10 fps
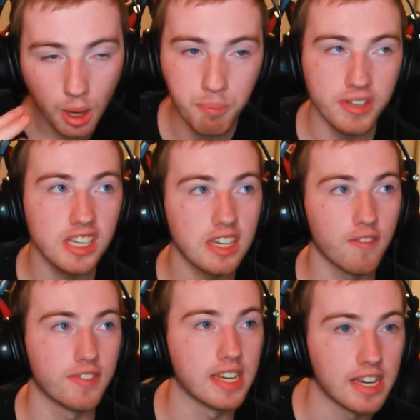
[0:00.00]
be
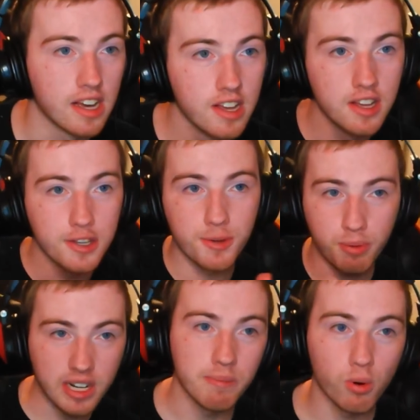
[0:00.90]
the
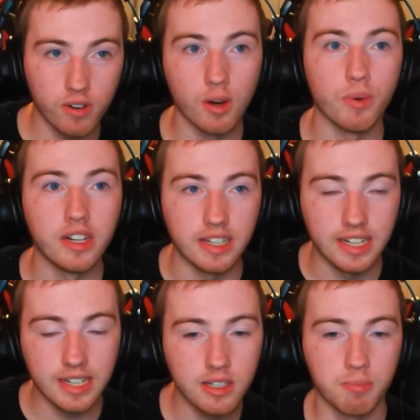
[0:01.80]
springboard that we
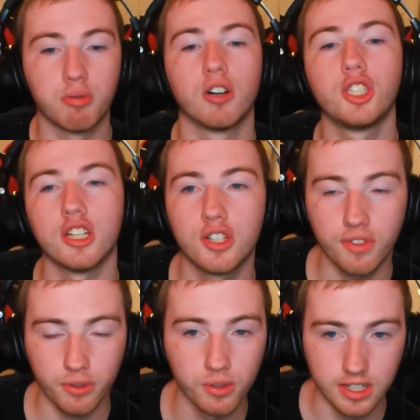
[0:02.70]
need to push us
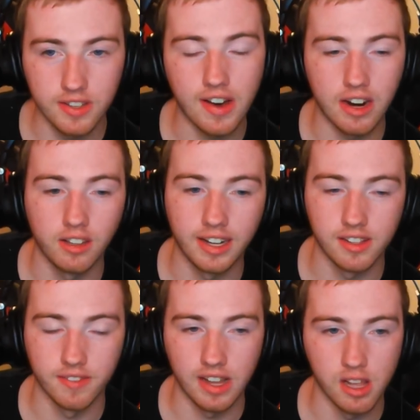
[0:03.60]
through this final leg of
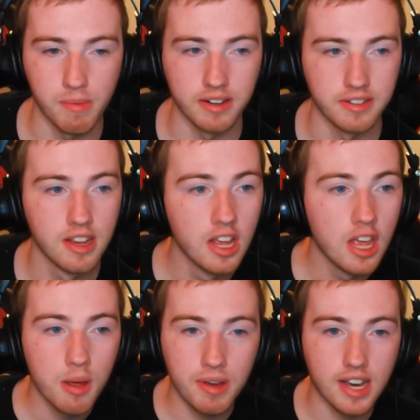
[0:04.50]
development.
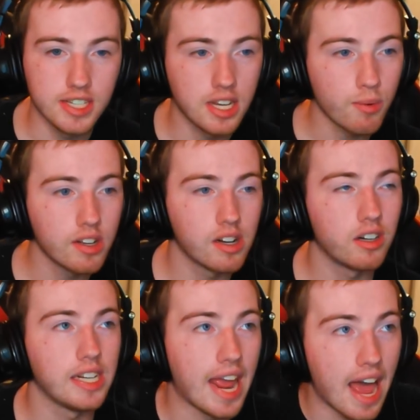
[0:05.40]
Because in
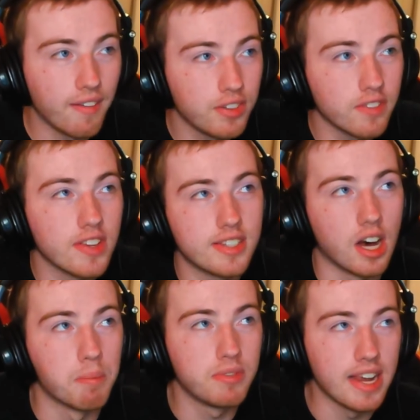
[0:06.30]
reality, after this
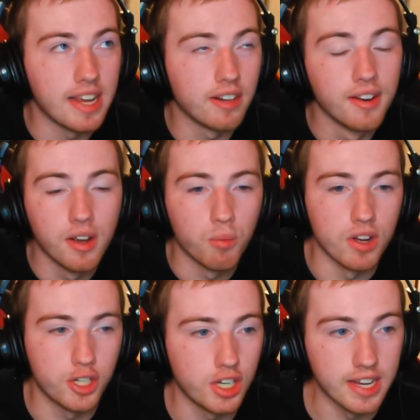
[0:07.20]
update,
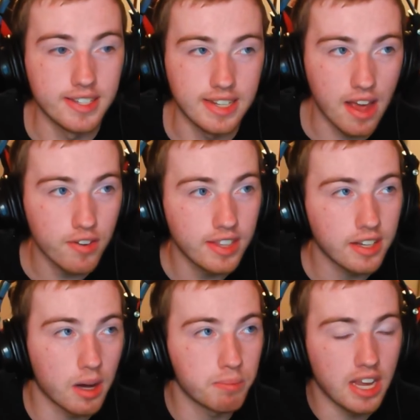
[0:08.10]
which is the Everything
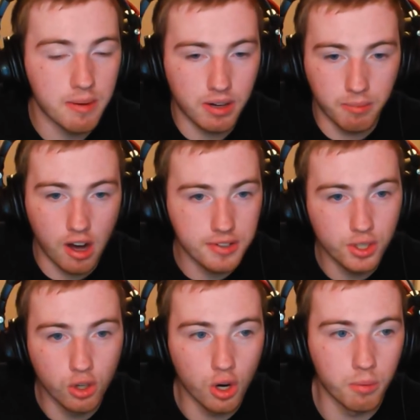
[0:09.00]
update, but
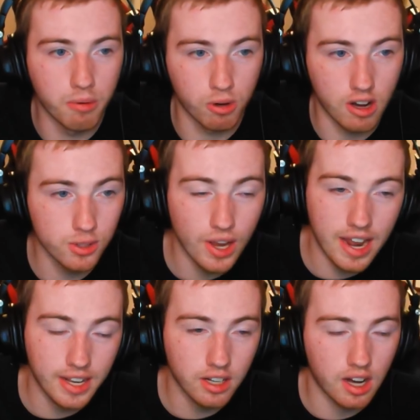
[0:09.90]
we're also
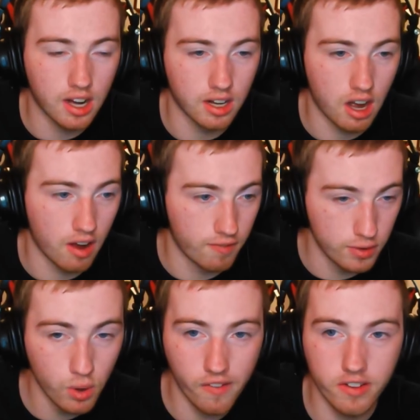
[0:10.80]
adding a
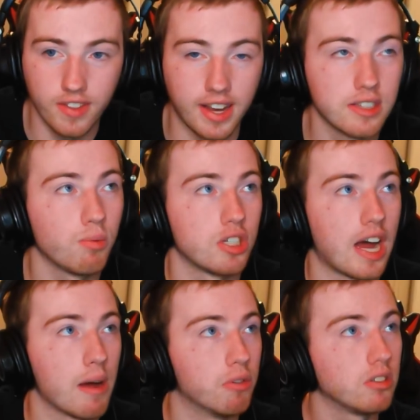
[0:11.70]
few other things, which I
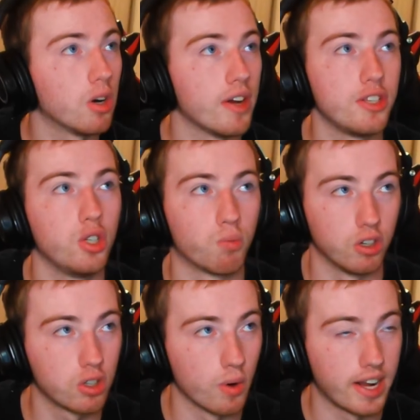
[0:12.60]
will go into real
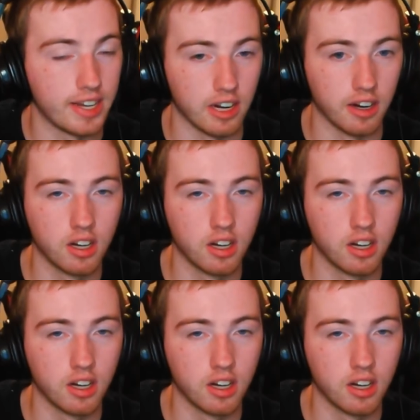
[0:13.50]
quick here.